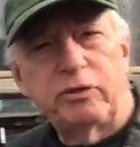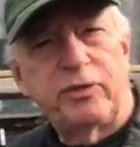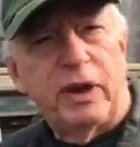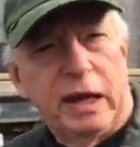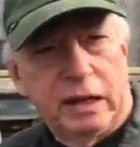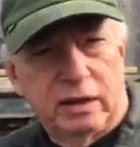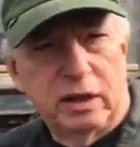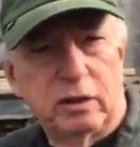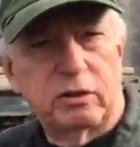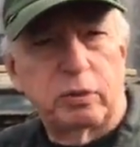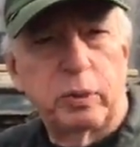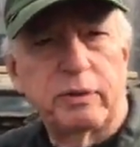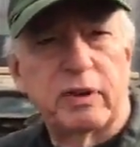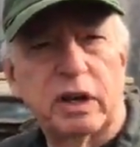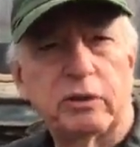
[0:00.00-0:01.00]
Fact is,
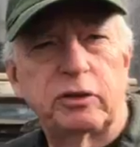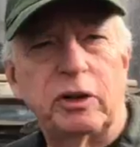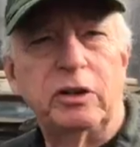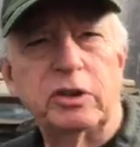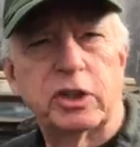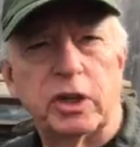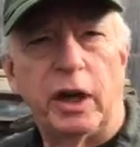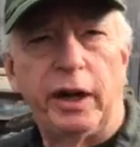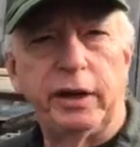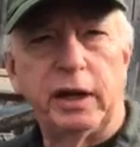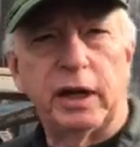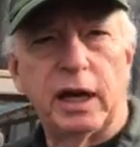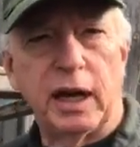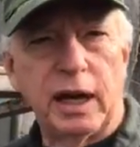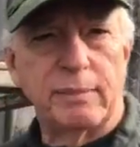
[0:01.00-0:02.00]
we've got sunshine,
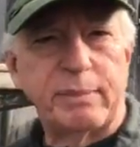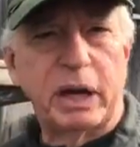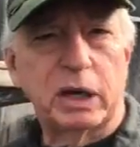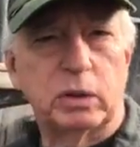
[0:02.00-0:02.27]
and I have my